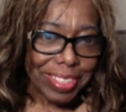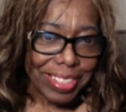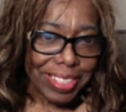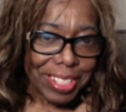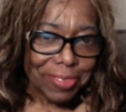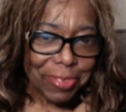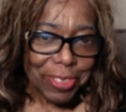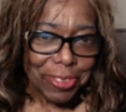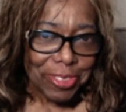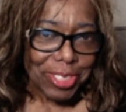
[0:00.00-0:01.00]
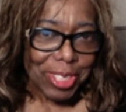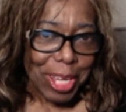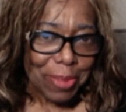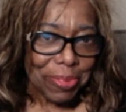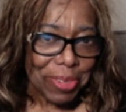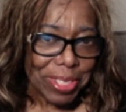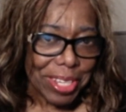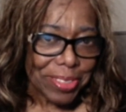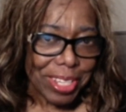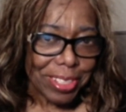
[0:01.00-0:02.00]
I'd like for you to elaborate
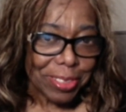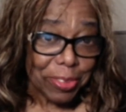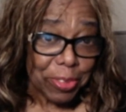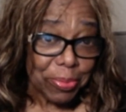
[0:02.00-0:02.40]
on that a little